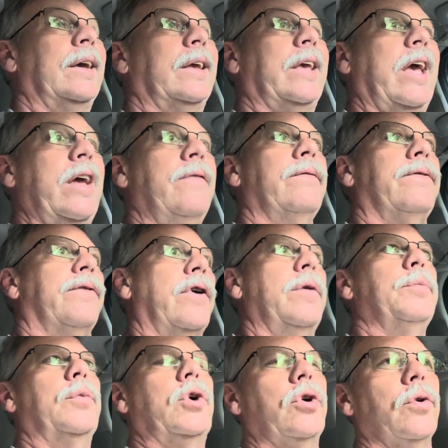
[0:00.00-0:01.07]
Came
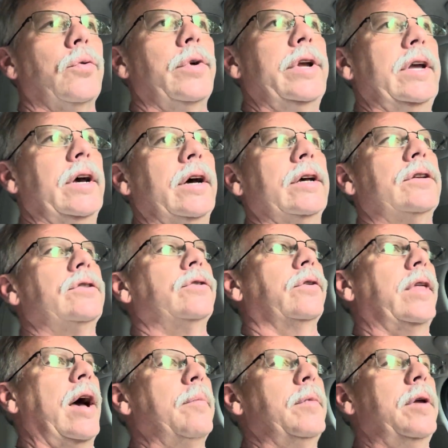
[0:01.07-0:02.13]
from Korea, so
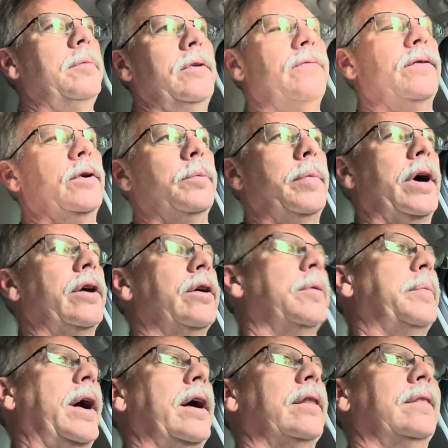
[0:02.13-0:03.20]
that made me feel better
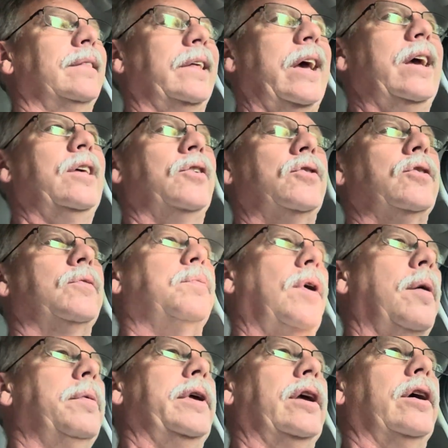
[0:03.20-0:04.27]
about, hey, this is
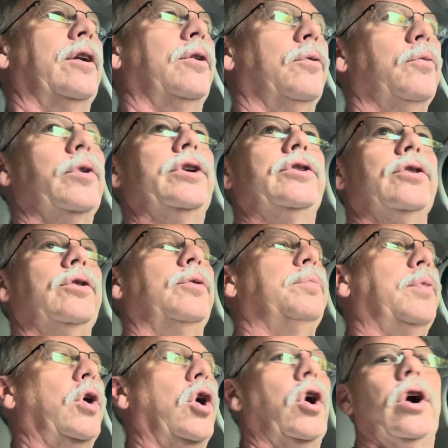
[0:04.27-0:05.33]
probably an original
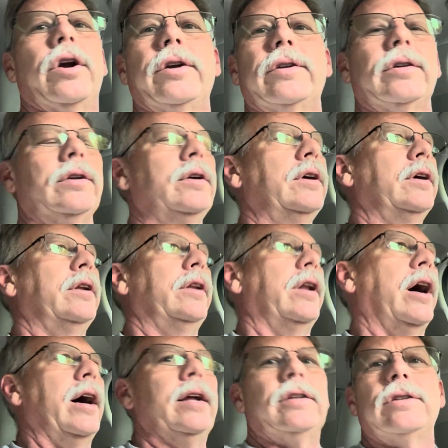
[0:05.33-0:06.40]
part,
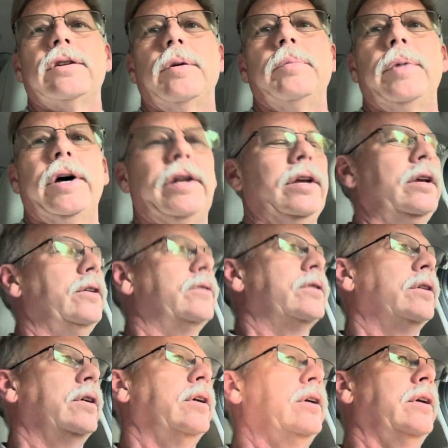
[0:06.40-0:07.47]
not somebody's,
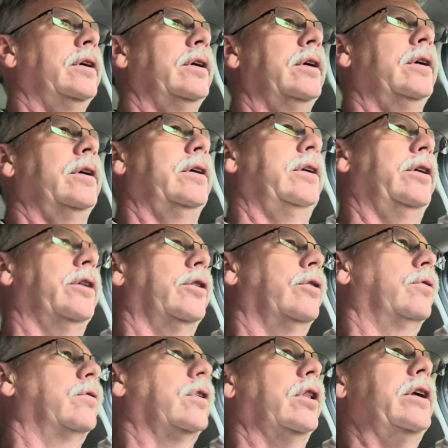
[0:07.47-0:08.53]
you
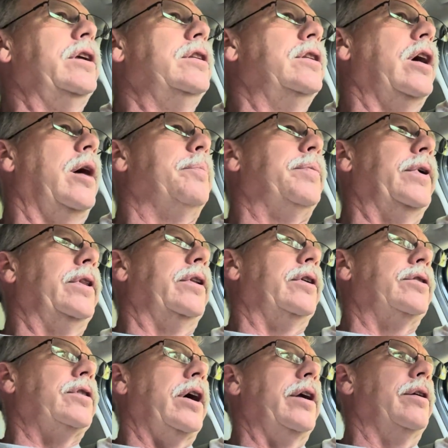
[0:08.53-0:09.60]
know, cleaned up and they're
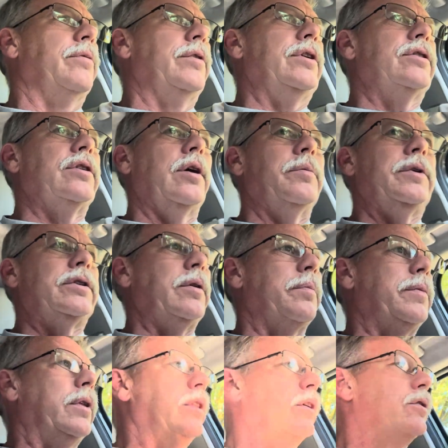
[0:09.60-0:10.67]
trying to resell me something that's